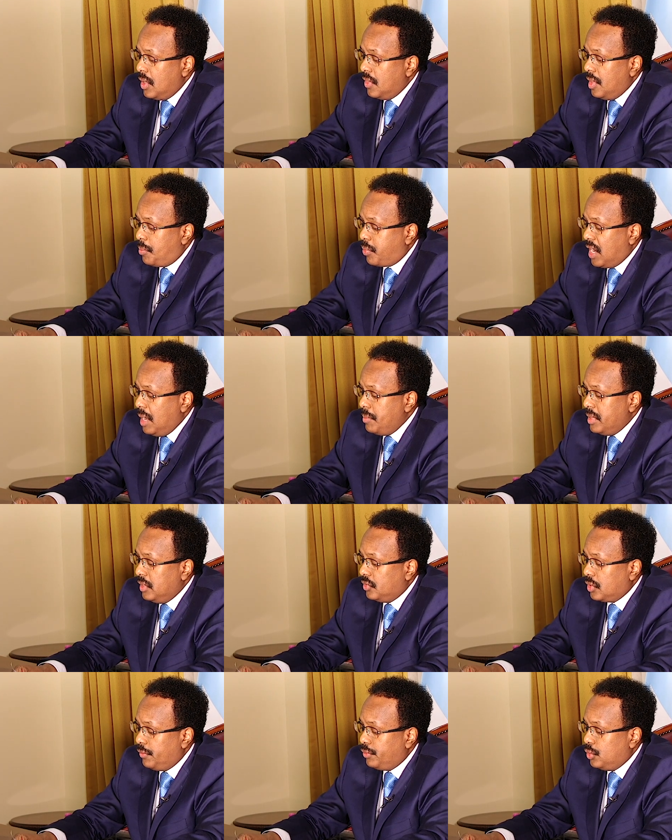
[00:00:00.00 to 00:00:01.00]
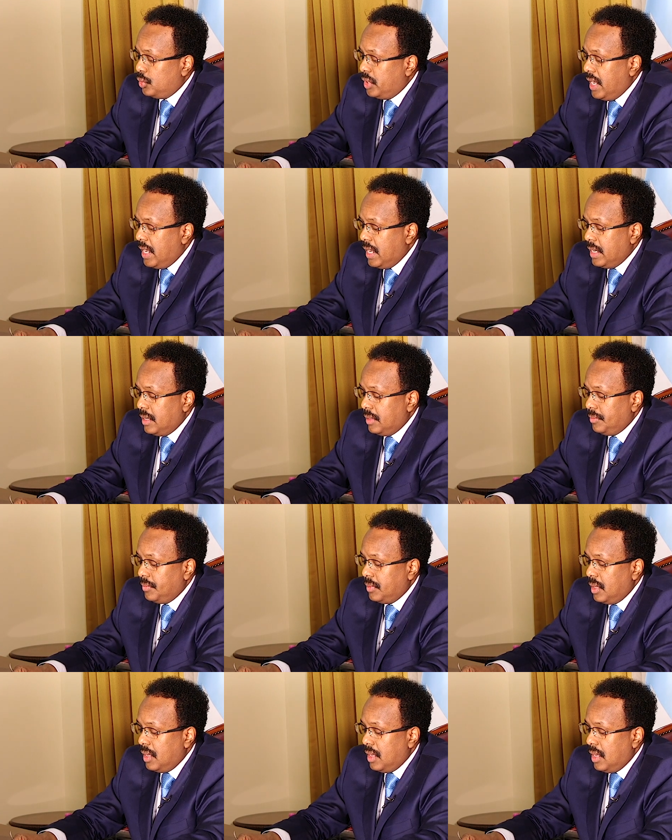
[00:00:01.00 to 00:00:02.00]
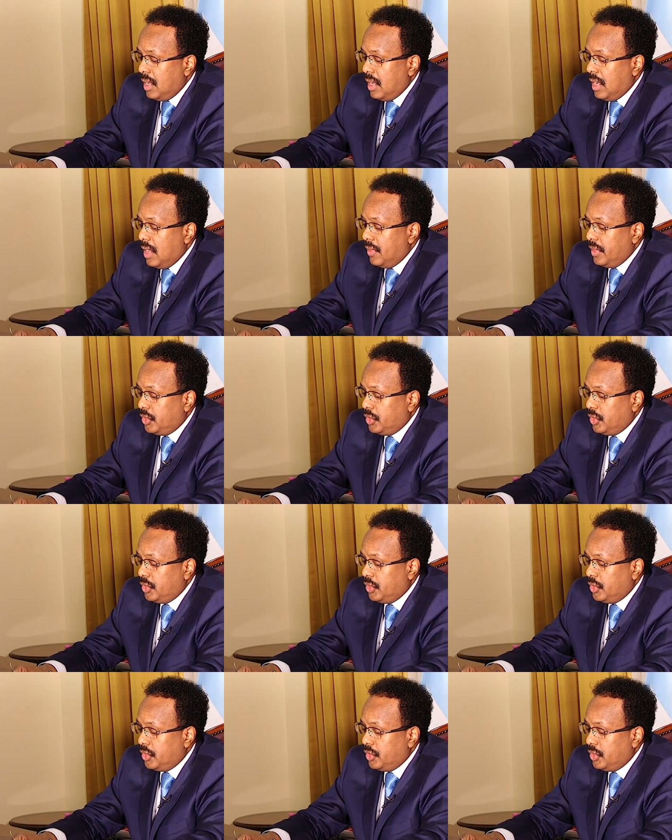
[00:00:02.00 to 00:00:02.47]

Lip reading: the Prime Minister of Sudan and